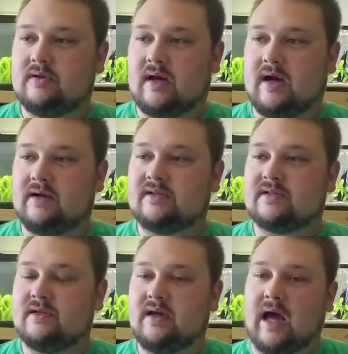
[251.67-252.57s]

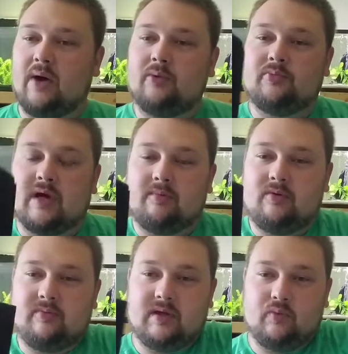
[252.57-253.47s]
Honestly, I would probably
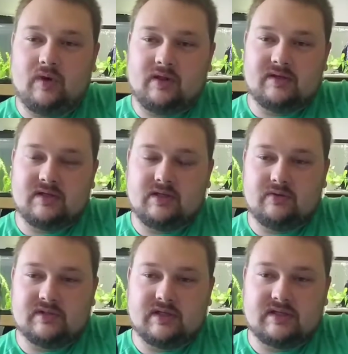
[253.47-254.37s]
be willing to
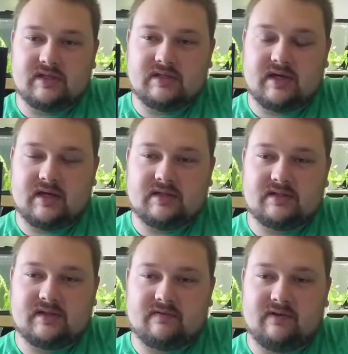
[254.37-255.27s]
use this in tanks
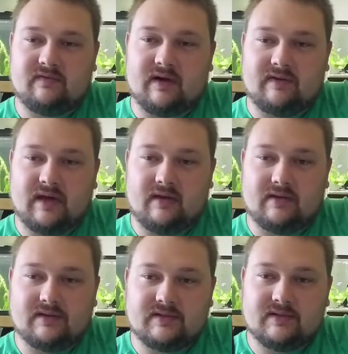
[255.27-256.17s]
75
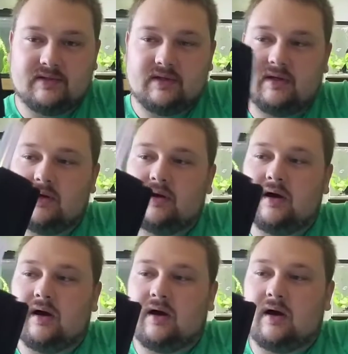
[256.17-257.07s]
gallons
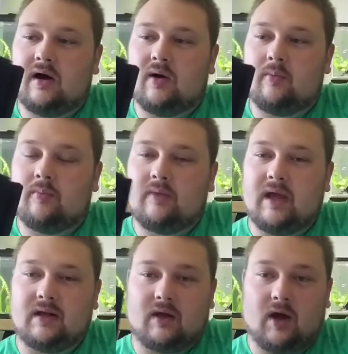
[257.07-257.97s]

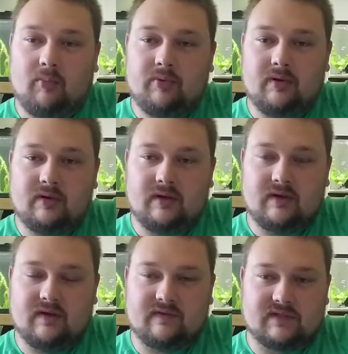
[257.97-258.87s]
and up
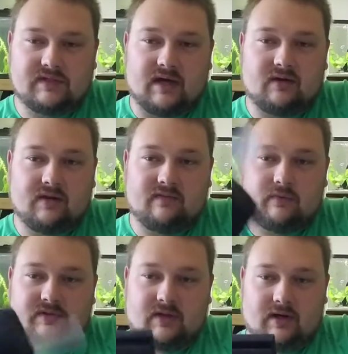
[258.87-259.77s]
if the stock level
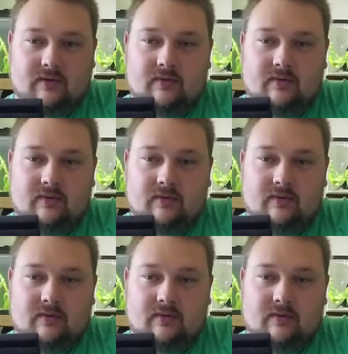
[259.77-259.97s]
was low.